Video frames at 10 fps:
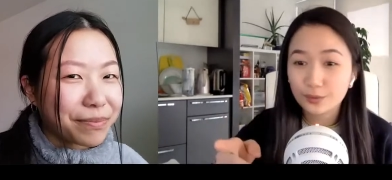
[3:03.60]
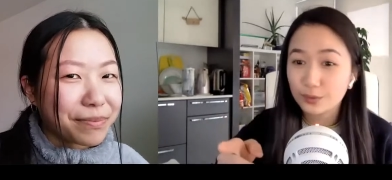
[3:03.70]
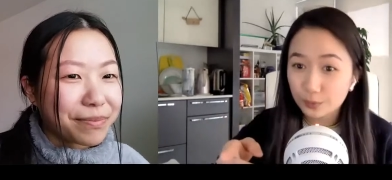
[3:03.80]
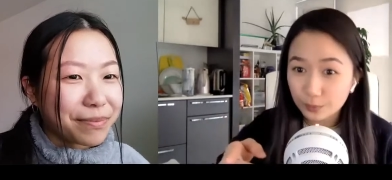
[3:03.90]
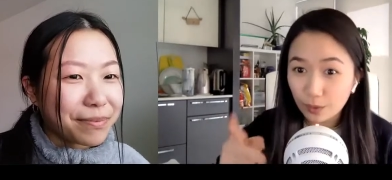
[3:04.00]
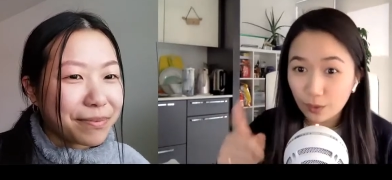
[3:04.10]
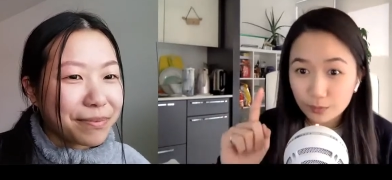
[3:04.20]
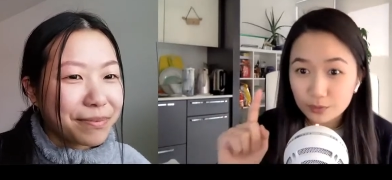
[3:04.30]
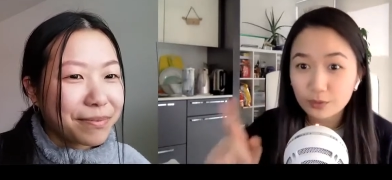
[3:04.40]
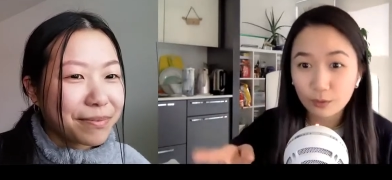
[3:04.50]
Speaker 1: you
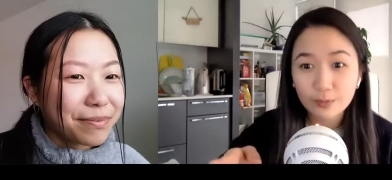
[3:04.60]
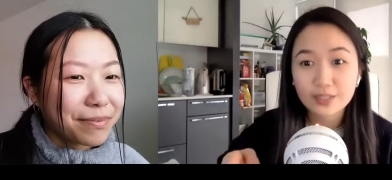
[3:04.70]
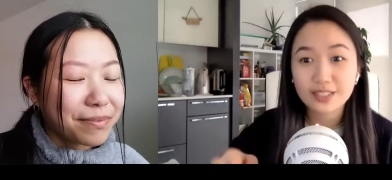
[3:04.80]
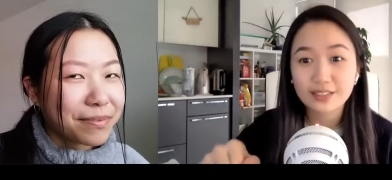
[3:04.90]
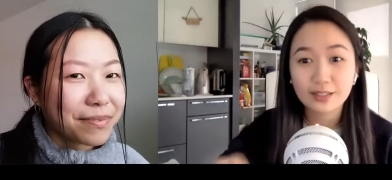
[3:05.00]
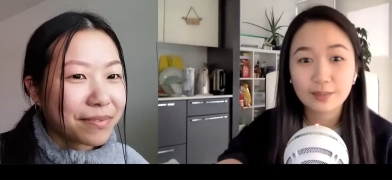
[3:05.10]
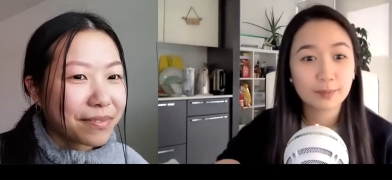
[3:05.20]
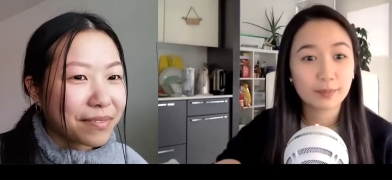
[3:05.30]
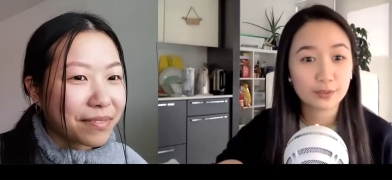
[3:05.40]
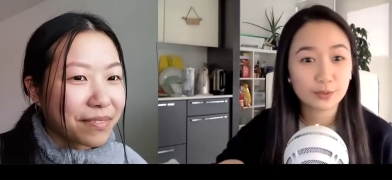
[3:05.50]
almost always ended up
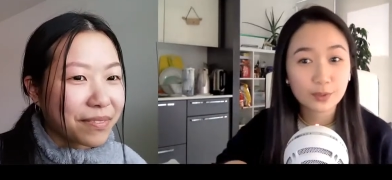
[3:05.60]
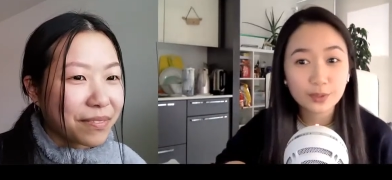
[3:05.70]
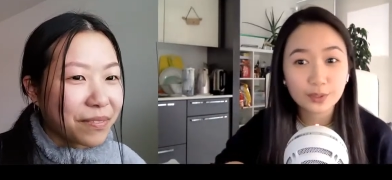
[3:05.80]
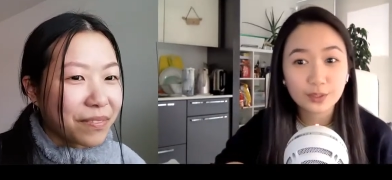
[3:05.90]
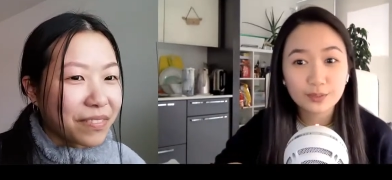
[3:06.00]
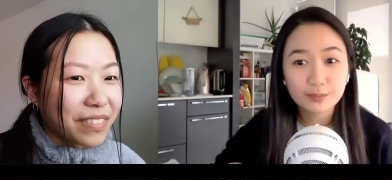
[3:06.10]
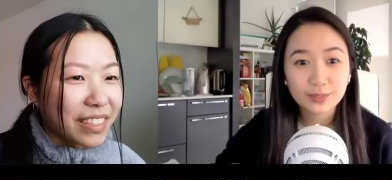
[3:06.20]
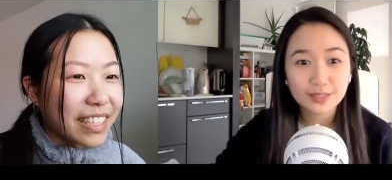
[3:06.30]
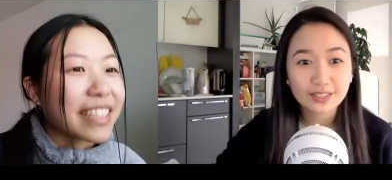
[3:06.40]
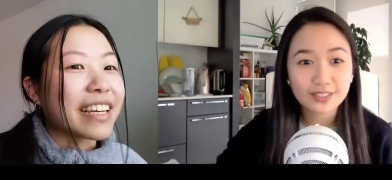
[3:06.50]
in my tutorial
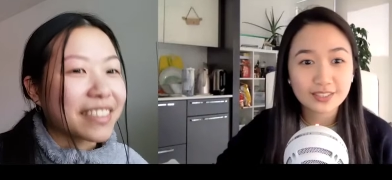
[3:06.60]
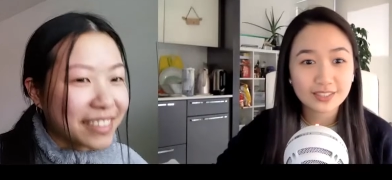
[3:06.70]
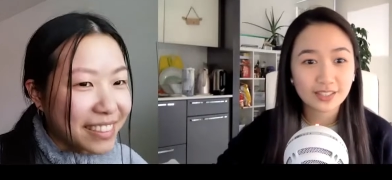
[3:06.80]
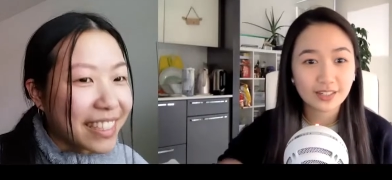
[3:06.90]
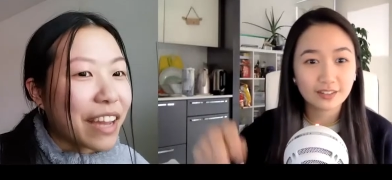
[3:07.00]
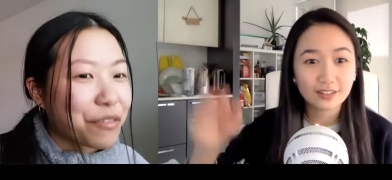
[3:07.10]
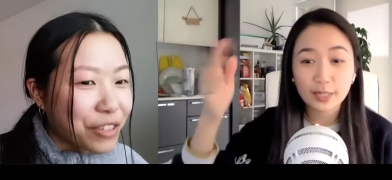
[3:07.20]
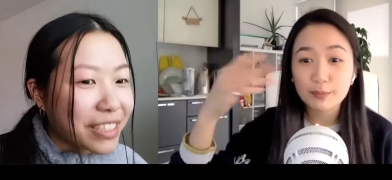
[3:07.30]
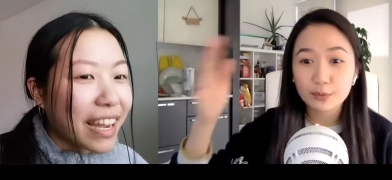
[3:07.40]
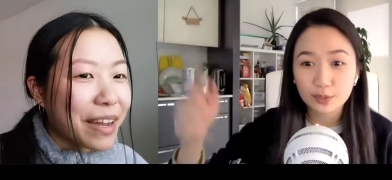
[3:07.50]
because yes, our
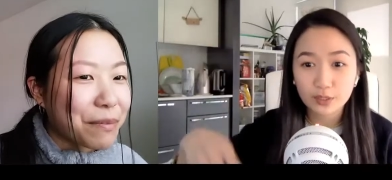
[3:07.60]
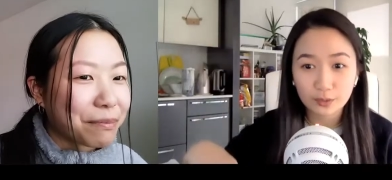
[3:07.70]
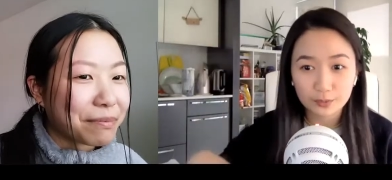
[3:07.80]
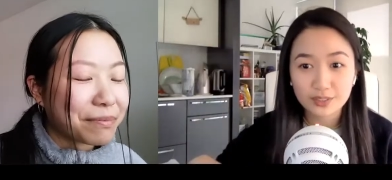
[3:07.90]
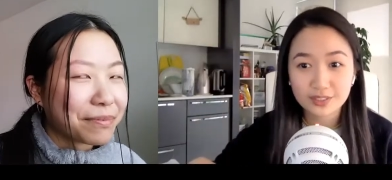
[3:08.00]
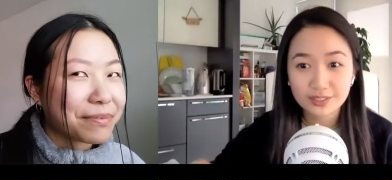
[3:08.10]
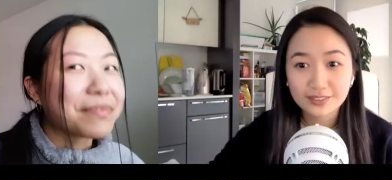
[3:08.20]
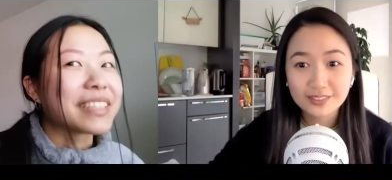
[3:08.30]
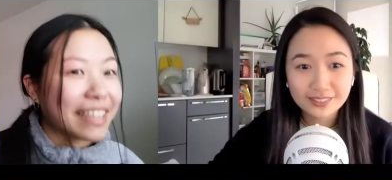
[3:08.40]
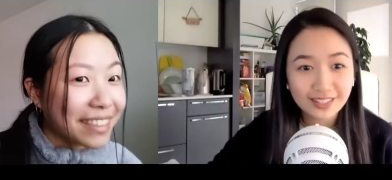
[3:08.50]
names time. were close.
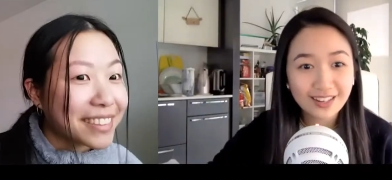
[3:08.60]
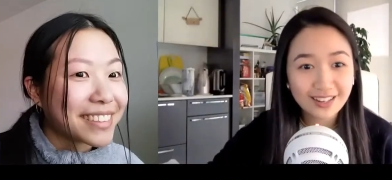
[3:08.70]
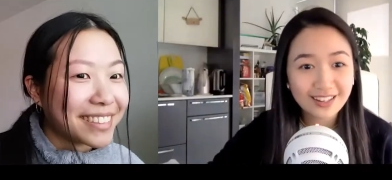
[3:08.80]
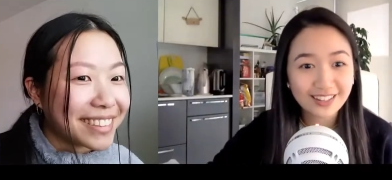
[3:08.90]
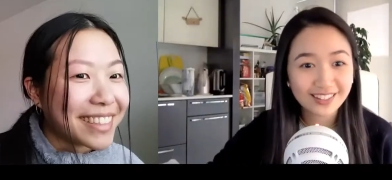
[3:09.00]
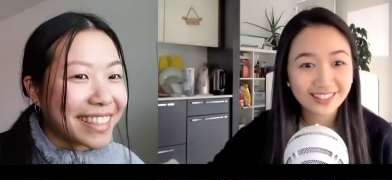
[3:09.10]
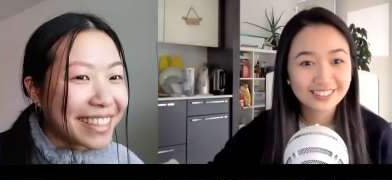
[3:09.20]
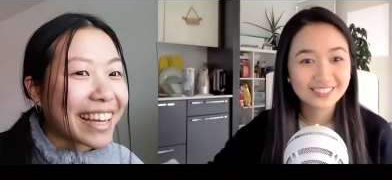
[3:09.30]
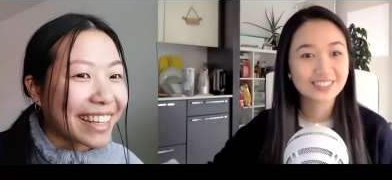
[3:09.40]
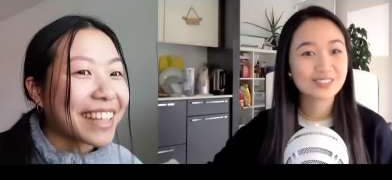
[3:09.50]
Yes. Yeah.
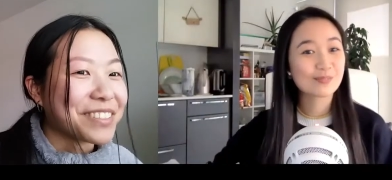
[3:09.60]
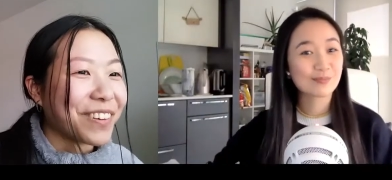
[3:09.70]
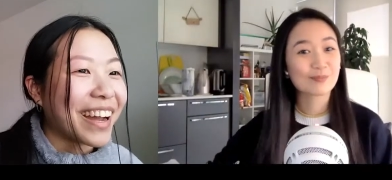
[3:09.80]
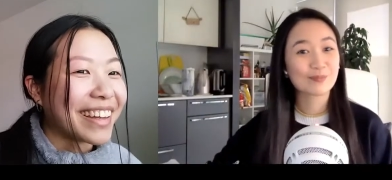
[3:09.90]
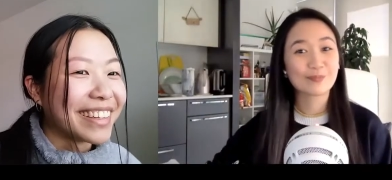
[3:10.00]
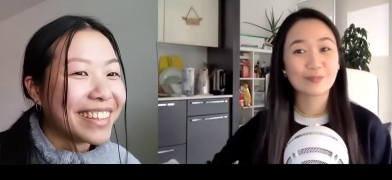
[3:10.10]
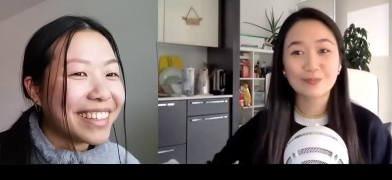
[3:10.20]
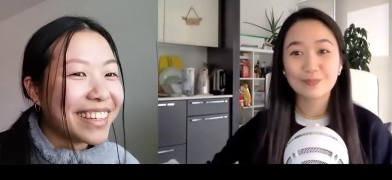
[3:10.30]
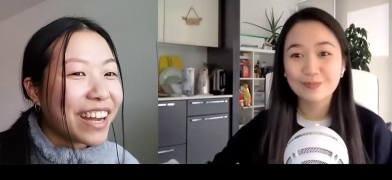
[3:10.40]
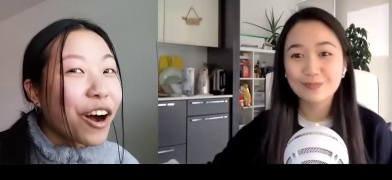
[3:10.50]
Speaker 2: Yeah, that's why.
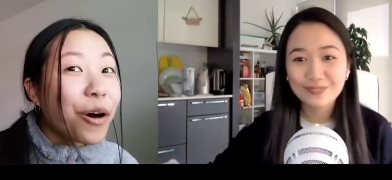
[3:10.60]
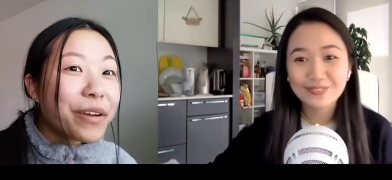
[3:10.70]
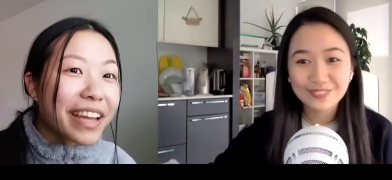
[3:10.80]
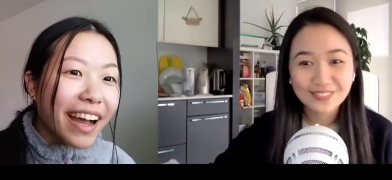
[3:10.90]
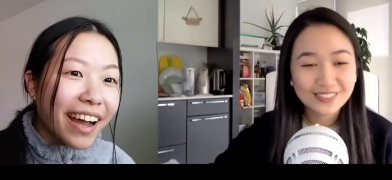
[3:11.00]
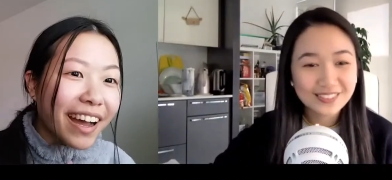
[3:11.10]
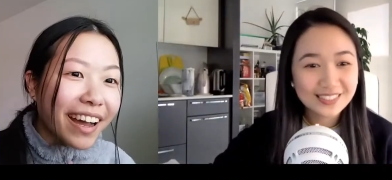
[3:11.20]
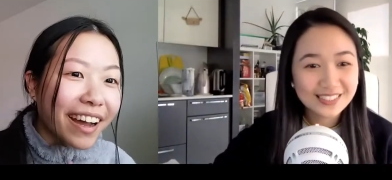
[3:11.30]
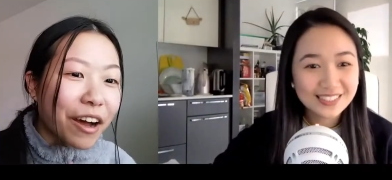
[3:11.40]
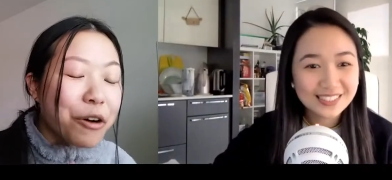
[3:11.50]
Oh
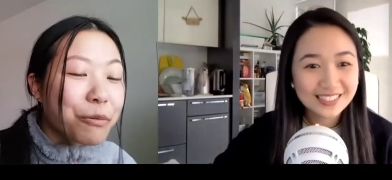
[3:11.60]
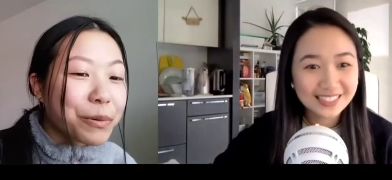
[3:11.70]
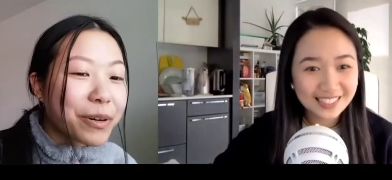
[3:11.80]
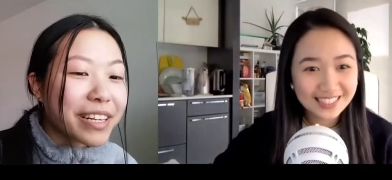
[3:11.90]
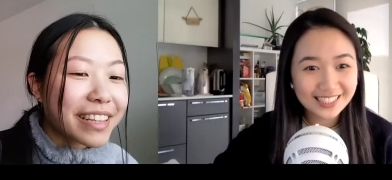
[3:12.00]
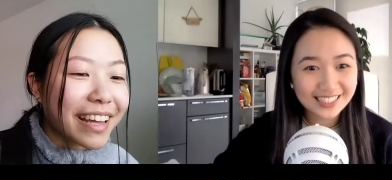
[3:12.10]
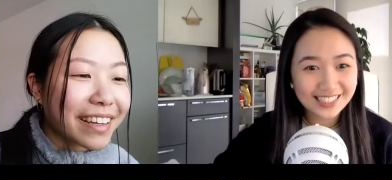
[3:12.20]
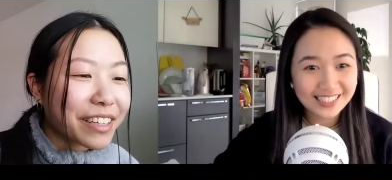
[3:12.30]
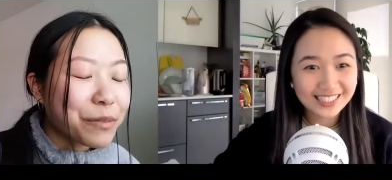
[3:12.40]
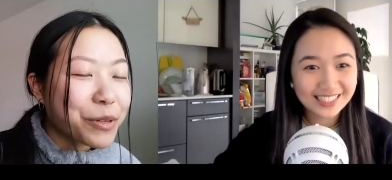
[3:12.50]
yeah, we were yeah. in like,
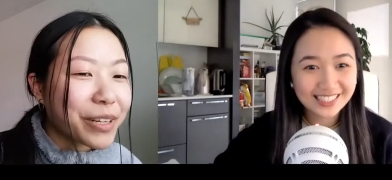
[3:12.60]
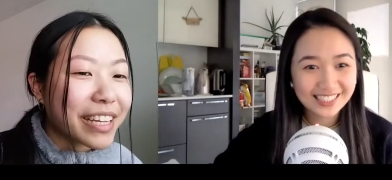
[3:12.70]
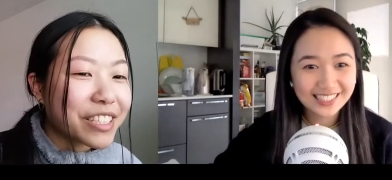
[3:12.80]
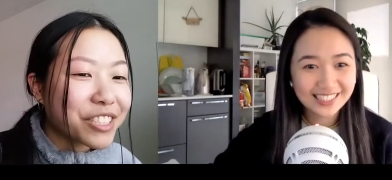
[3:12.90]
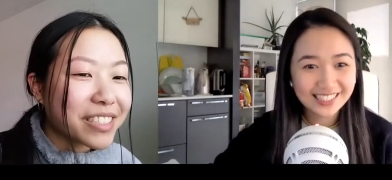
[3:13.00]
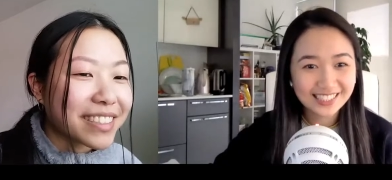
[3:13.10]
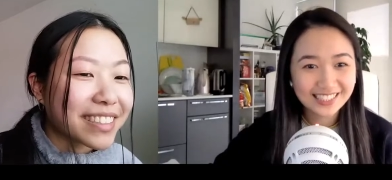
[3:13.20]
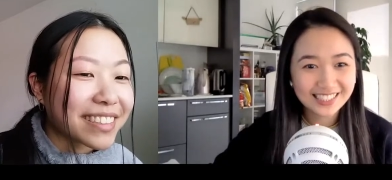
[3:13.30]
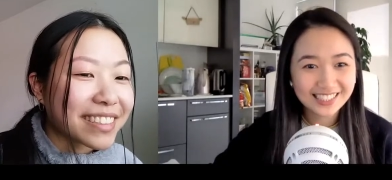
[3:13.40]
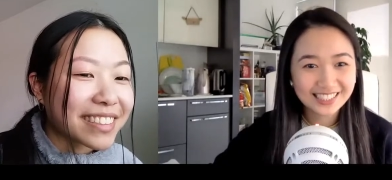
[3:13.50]

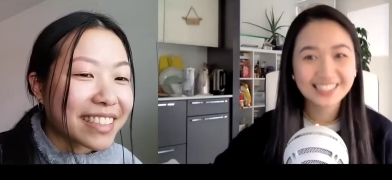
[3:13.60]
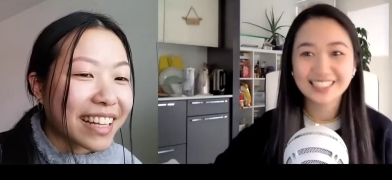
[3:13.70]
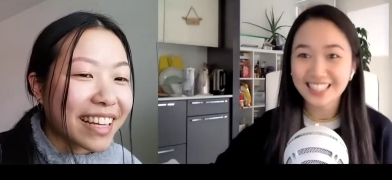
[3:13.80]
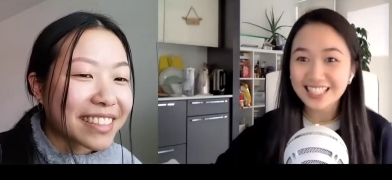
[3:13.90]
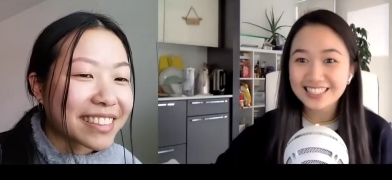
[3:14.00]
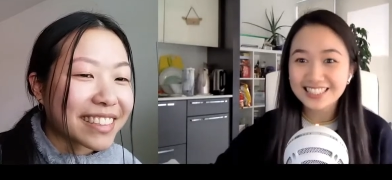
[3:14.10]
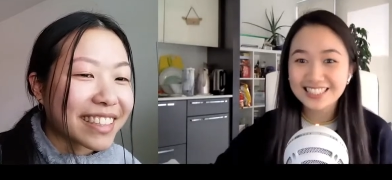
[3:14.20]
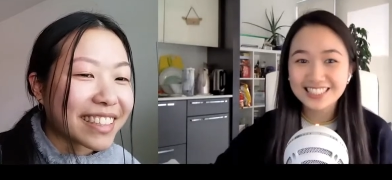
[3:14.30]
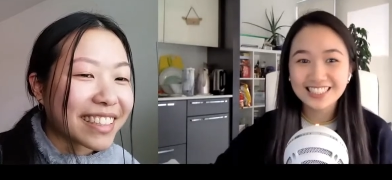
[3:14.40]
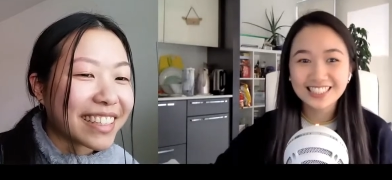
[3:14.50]
communication class yes.
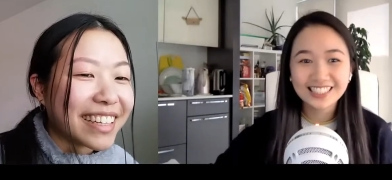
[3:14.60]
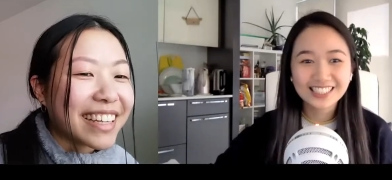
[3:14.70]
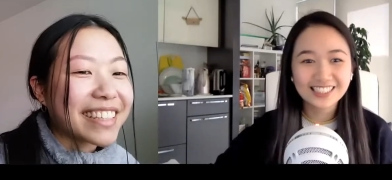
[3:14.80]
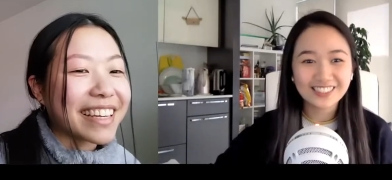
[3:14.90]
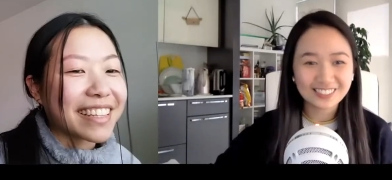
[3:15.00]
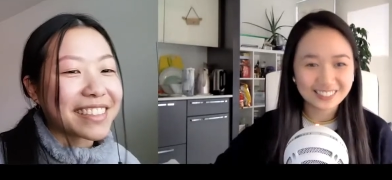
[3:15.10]
together. Yes,